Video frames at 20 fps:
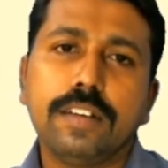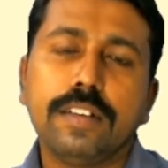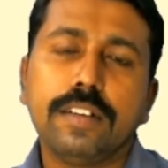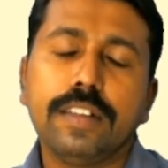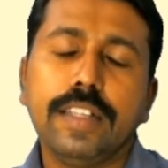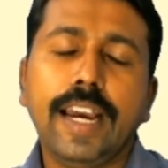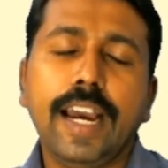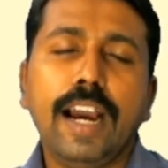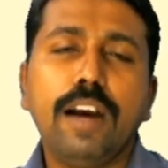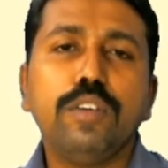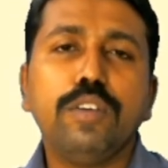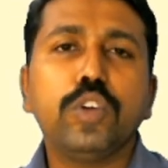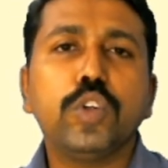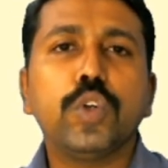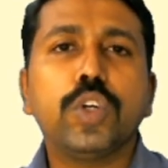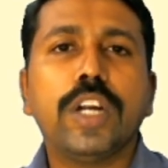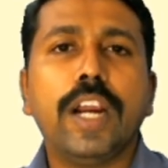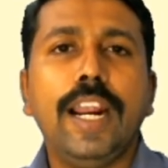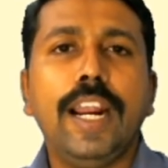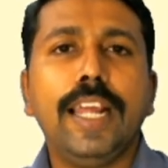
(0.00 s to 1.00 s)
They have to
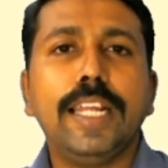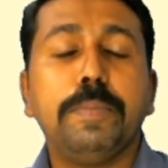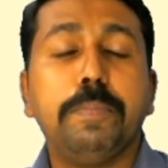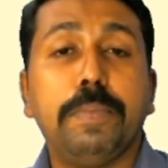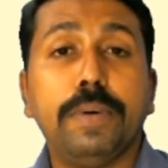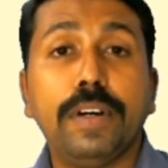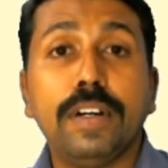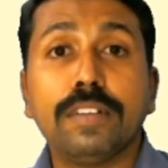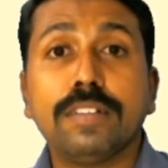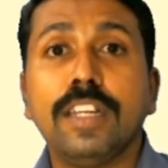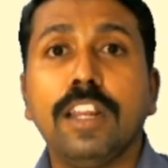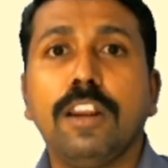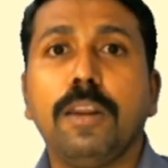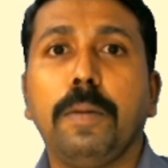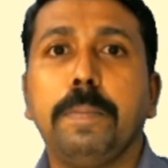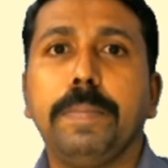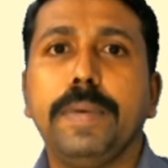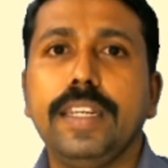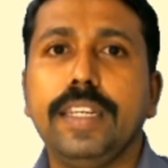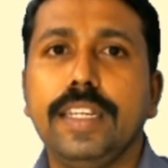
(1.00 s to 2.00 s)
collect
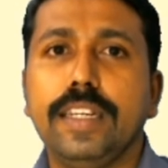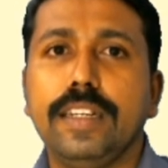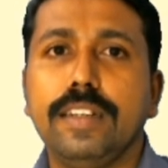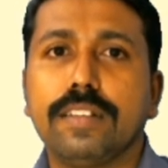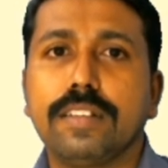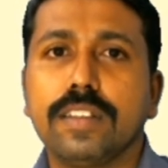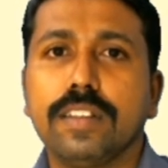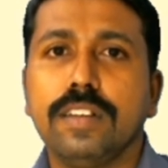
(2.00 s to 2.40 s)
personal opinions.